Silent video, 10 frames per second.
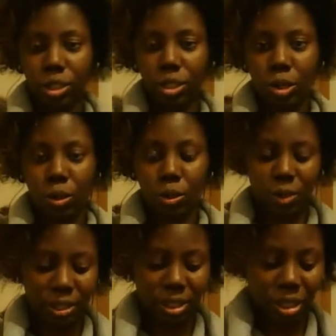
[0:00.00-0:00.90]

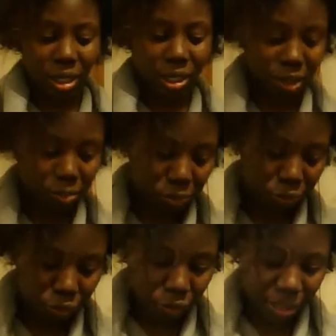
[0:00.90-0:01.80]
so it's
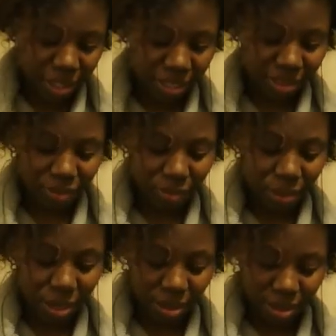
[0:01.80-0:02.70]
pretty
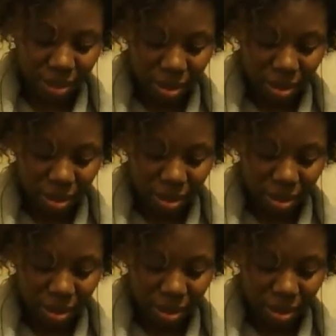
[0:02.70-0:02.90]
thread.